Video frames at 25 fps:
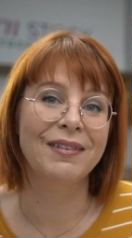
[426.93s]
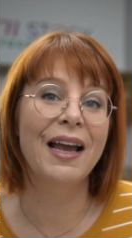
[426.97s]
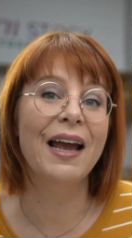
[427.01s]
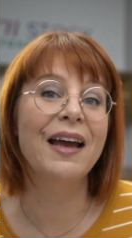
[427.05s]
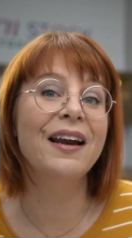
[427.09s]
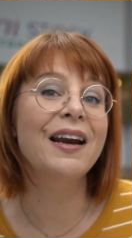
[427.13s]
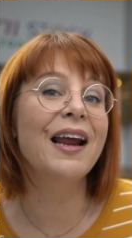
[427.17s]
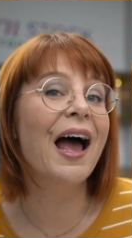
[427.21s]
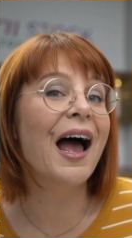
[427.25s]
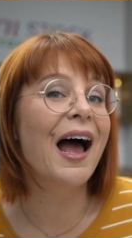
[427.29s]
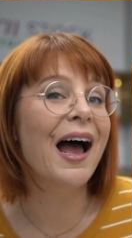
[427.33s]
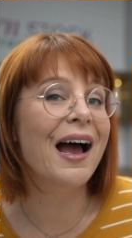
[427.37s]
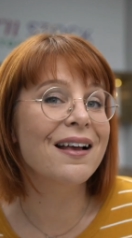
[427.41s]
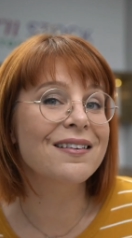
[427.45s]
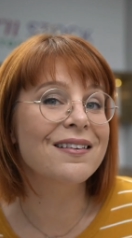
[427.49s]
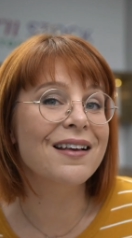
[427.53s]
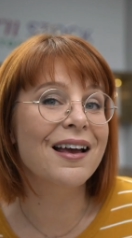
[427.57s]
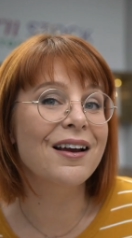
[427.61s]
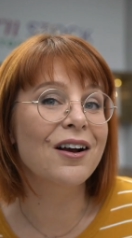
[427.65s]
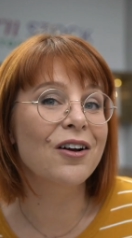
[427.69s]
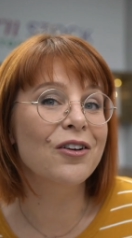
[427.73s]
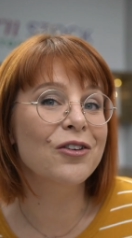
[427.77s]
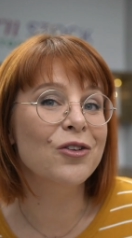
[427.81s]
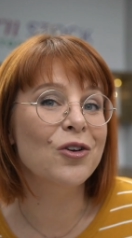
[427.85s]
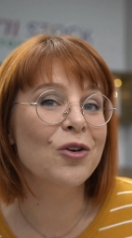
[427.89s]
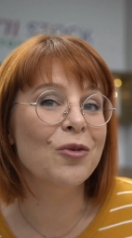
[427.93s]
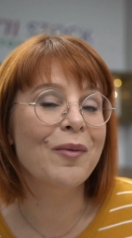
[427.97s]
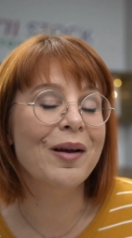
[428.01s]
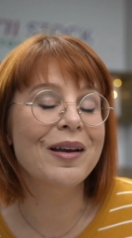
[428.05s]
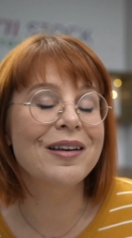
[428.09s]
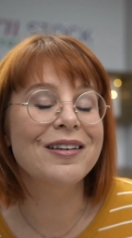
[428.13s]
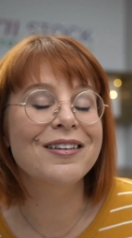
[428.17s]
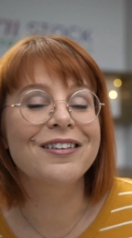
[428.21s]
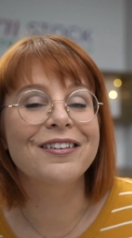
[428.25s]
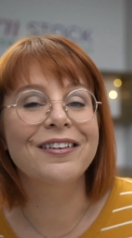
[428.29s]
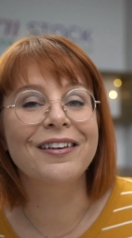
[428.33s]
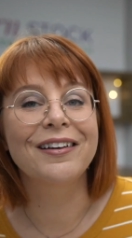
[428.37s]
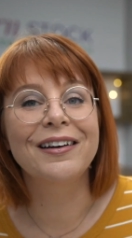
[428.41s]
And as I also
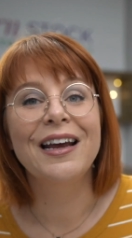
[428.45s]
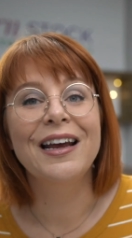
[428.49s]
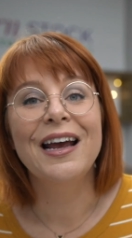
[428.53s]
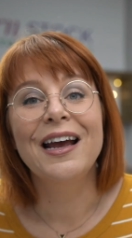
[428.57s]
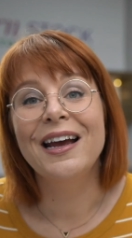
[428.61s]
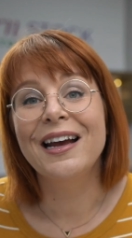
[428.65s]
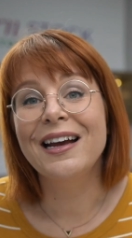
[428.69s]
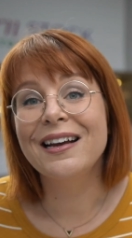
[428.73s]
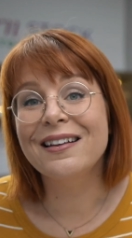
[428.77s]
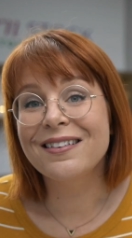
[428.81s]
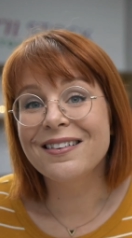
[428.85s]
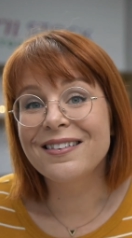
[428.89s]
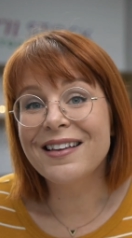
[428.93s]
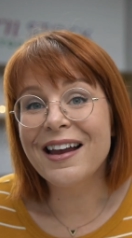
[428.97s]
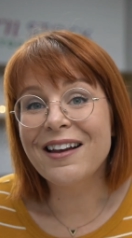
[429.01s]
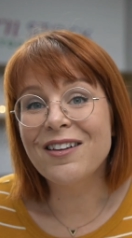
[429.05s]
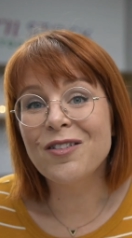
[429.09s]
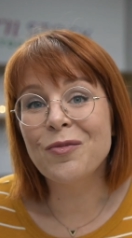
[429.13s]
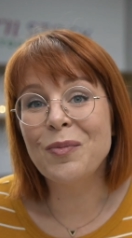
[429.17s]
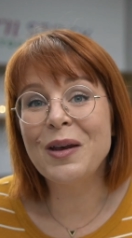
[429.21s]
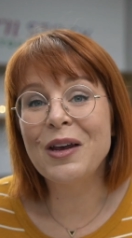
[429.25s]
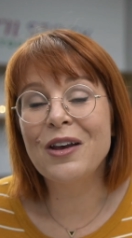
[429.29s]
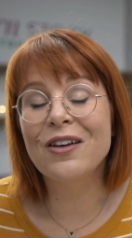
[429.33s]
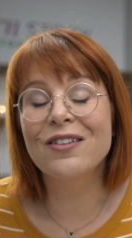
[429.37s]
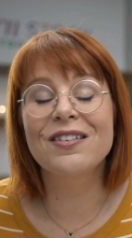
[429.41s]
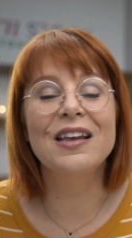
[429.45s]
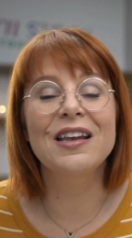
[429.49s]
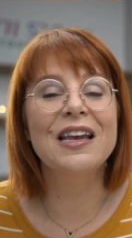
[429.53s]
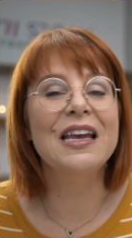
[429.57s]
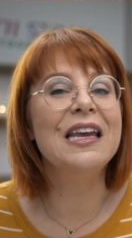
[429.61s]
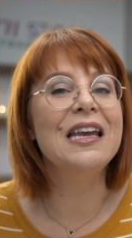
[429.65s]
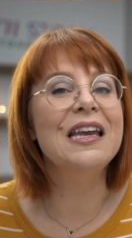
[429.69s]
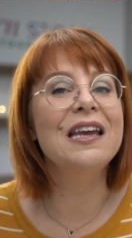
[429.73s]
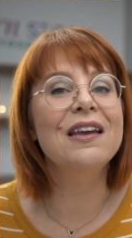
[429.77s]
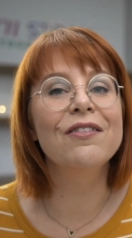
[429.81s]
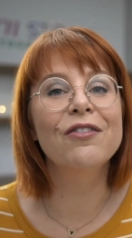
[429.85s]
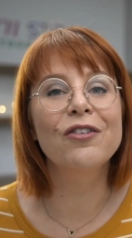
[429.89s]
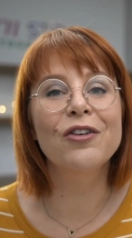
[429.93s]
mentioned, it's nice because
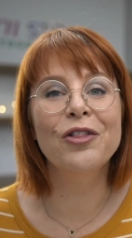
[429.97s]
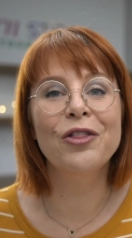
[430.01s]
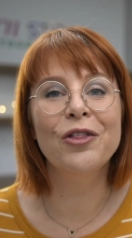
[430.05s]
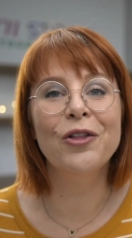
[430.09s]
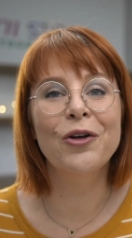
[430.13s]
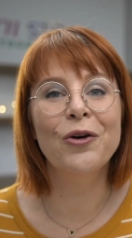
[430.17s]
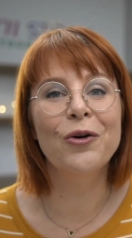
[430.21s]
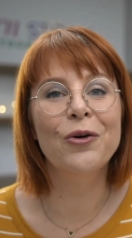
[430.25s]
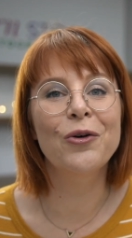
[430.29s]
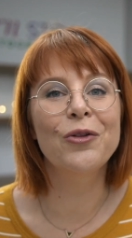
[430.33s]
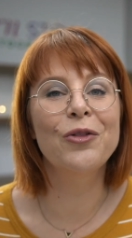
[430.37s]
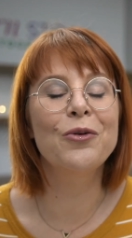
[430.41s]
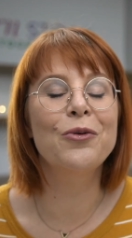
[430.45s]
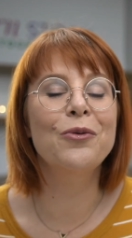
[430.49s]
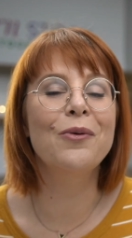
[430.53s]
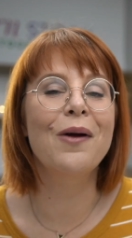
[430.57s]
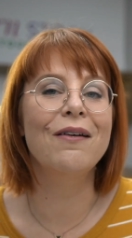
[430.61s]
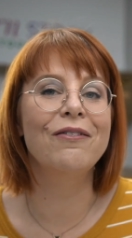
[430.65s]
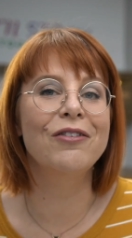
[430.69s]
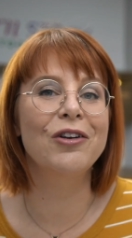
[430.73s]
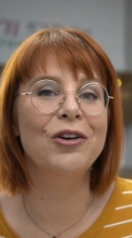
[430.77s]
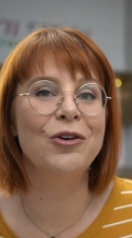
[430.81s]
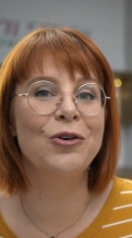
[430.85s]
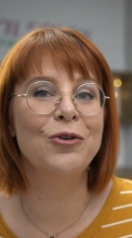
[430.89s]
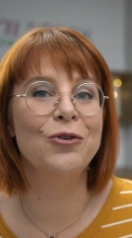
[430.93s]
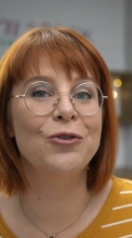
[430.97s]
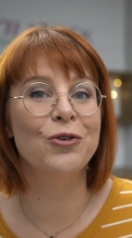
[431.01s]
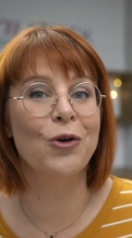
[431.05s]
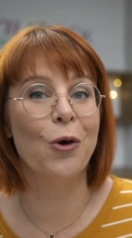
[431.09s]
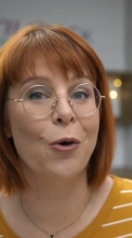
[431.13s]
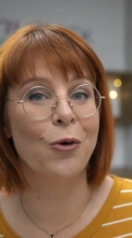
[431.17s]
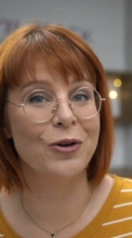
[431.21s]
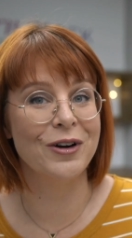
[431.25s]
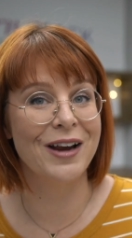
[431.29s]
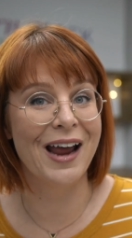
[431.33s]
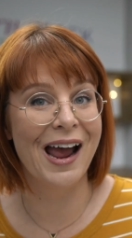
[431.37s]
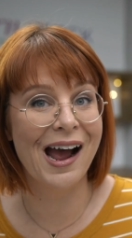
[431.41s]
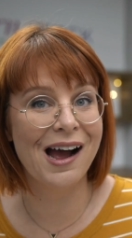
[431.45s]
even though the revenues
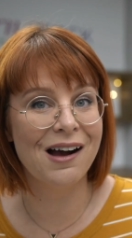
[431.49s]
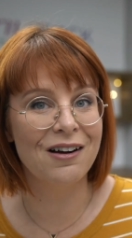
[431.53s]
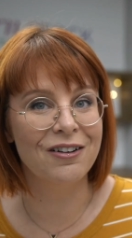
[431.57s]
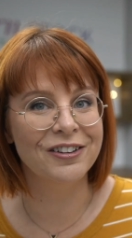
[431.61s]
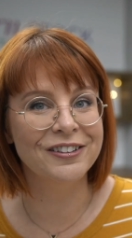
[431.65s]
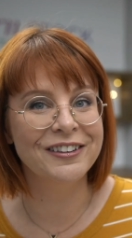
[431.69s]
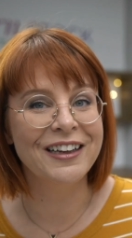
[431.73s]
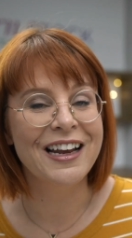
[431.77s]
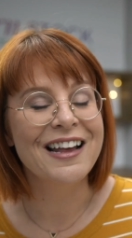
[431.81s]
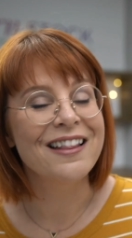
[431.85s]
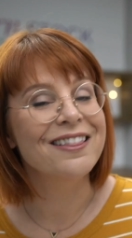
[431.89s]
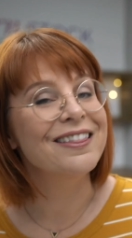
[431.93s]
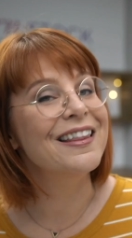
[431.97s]
go down,